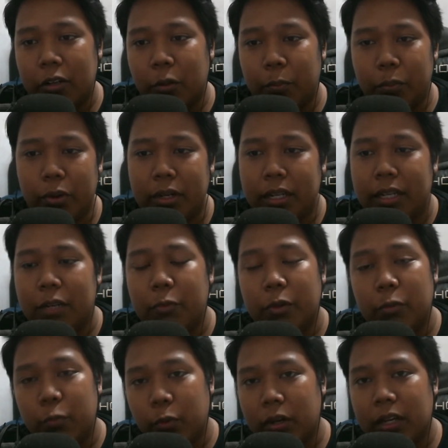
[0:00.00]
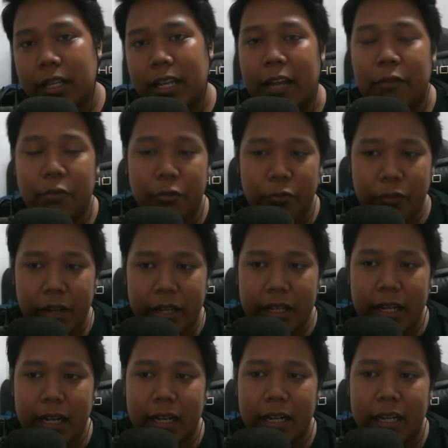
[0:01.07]
component will work and fit
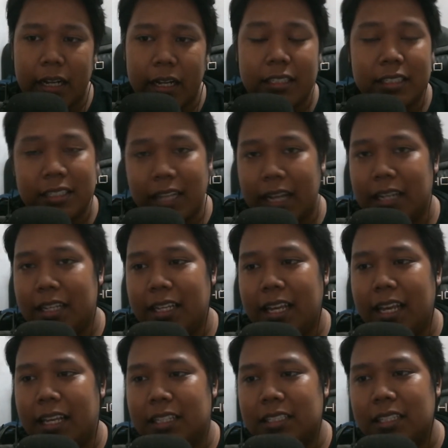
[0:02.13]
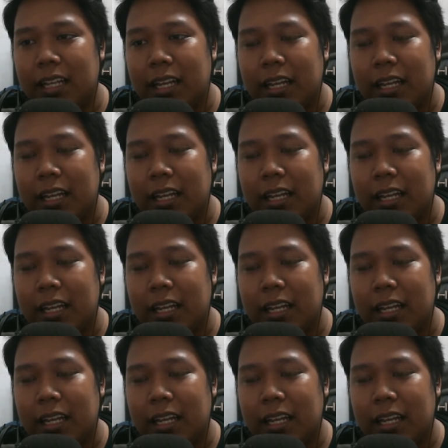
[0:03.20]
uh, inside the case.